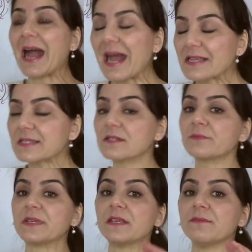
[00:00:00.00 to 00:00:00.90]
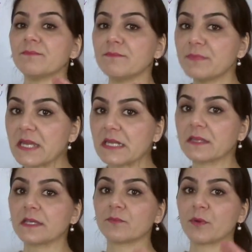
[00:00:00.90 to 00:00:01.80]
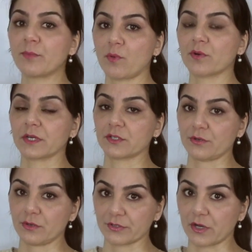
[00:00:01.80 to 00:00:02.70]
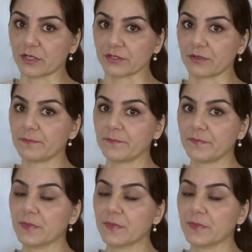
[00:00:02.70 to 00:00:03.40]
has to be immediately reported to your doctor.